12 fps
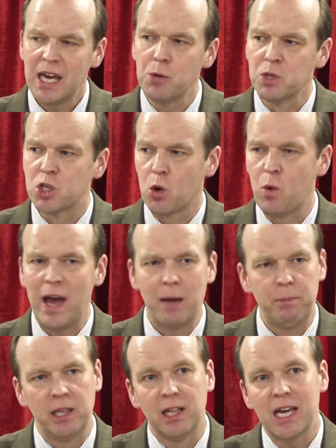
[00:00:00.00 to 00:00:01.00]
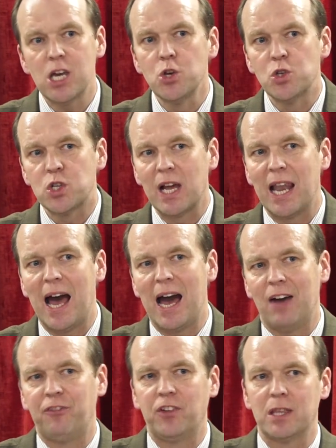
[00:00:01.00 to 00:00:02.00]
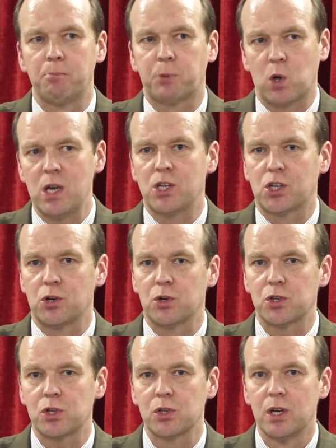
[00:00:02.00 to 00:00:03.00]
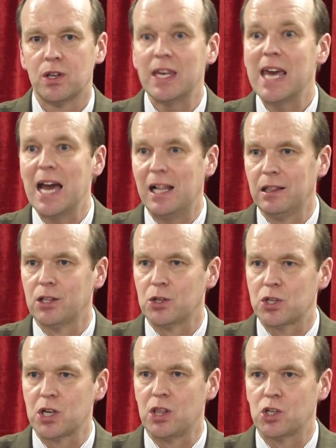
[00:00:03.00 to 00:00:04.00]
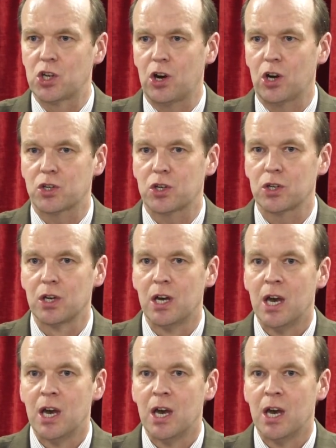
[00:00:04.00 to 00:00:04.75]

He was a rebel. He used to laugh at the preachers, the elders in the church.